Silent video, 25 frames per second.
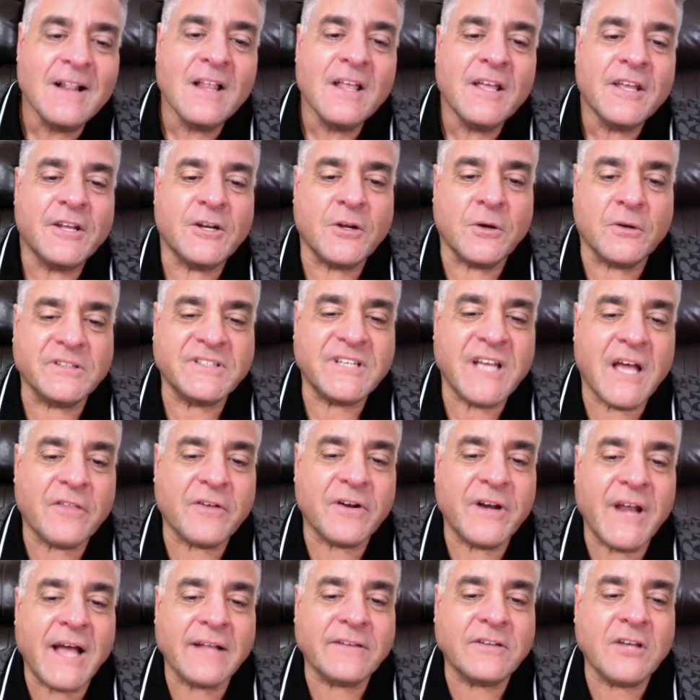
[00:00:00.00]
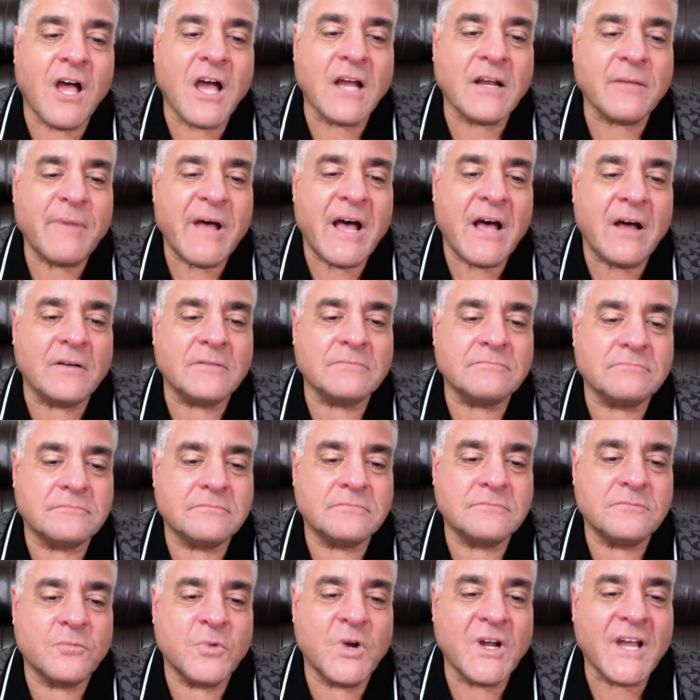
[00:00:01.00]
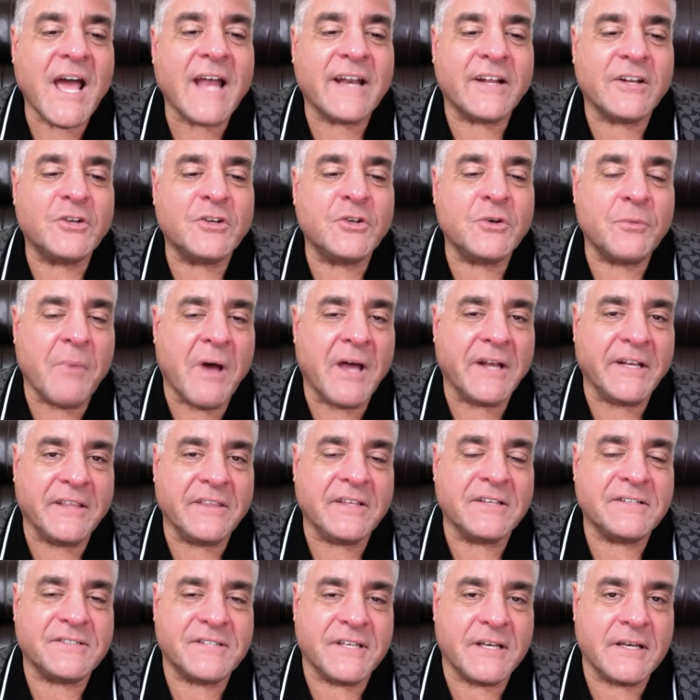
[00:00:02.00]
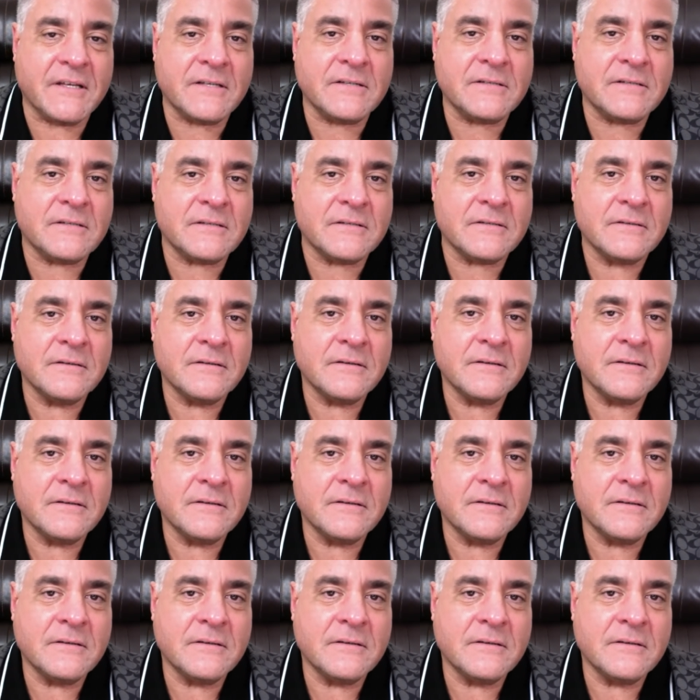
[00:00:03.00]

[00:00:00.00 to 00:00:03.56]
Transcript: You notice how they're not talking about what kind of new money this is?